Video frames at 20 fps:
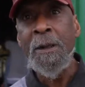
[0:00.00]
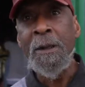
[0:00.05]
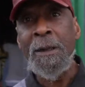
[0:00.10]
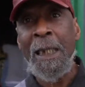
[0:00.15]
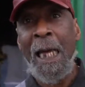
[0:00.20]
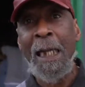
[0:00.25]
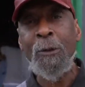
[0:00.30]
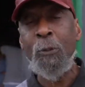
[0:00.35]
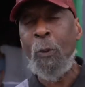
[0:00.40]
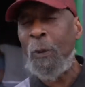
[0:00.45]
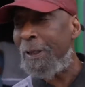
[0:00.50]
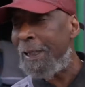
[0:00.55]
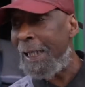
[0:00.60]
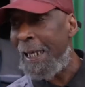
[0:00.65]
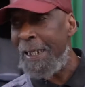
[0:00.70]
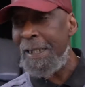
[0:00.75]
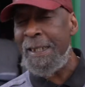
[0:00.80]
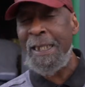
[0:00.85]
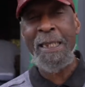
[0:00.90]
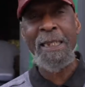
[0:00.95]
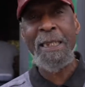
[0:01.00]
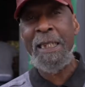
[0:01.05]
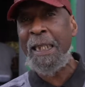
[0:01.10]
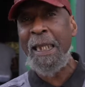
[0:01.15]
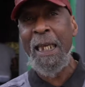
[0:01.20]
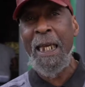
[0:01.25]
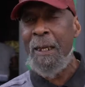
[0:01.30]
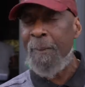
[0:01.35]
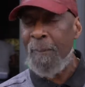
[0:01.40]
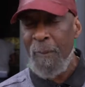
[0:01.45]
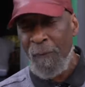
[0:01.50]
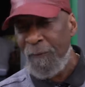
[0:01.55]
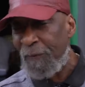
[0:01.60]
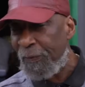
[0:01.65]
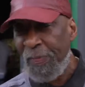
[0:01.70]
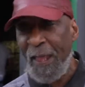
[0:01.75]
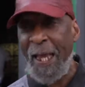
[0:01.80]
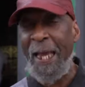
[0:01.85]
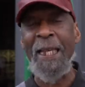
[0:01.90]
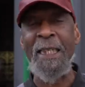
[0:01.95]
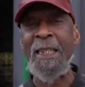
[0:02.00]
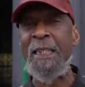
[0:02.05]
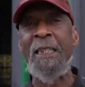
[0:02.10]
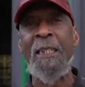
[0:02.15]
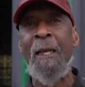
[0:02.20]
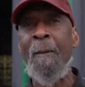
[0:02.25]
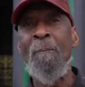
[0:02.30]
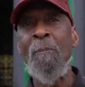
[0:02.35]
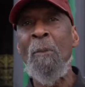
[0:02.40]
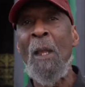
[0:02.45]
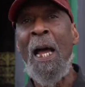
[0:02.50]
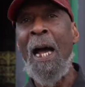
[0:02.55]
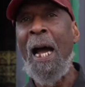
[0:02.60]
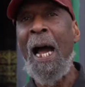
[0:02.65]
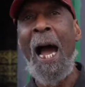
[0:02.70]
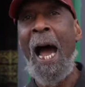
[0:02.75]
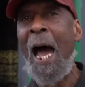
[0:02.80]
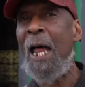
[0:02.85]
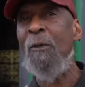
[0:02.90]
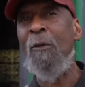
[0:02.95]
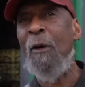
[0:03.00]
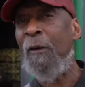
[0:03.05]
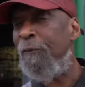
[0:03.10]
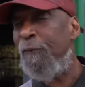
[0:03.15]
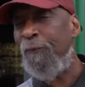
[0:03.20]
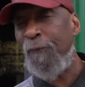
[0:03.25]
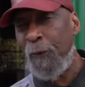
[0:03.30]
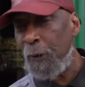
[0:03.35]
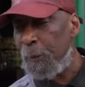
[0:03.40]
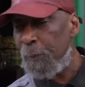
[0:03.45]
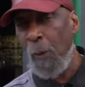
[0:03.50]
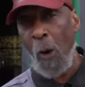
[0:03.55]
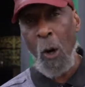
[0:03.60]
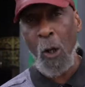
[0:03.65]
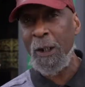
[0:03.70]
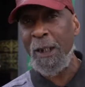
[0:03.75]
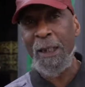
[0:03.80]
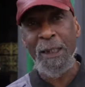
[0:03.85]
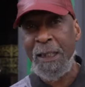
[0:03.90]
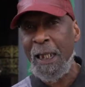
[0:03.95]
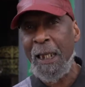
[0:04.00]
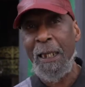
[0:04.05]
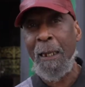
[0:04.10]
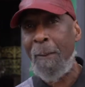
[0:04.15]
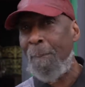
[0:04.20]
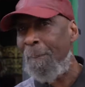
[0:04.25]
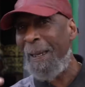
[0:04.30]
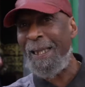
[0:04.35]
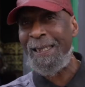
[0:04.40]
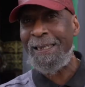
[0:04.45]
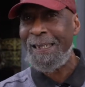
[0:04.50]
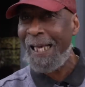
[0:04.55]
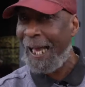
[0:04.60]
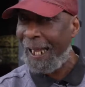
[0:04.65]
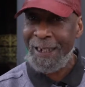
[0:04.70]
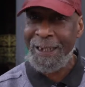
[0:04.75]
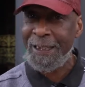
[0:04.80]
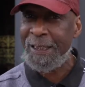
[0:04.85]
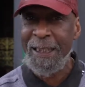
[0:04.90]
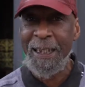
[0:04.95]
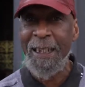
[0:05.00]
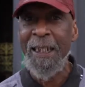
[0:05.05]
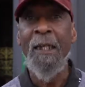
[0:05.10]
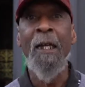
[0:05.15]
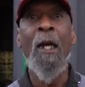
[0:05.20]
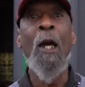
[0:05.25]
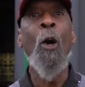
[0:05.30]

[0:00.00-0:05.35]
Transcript: that within the scheme of things and with footballing thing and mentality,